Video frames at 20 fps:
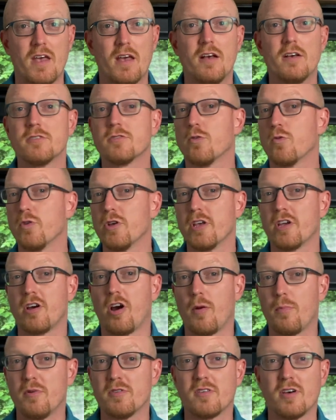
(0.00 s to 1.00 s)
So really,
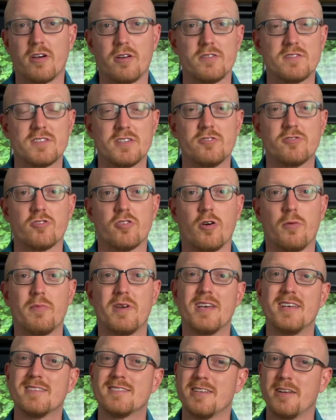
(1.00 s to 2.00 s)
carpal tunnel syndrome
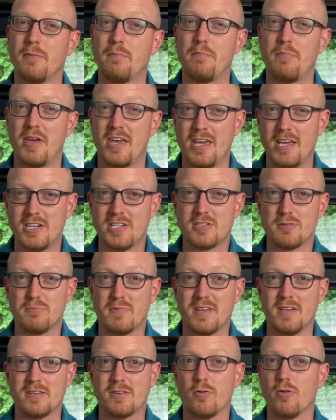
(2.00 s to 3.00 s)
is an
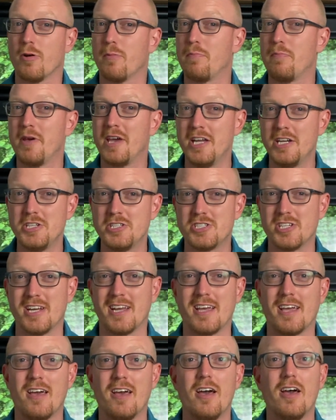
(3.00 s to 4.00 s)
impingement or
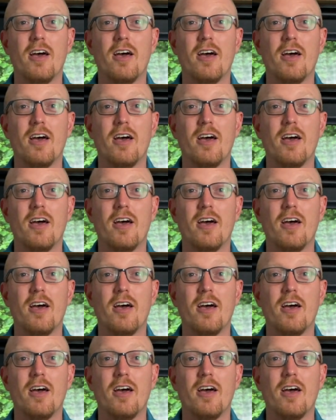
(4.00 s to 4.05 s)
pinching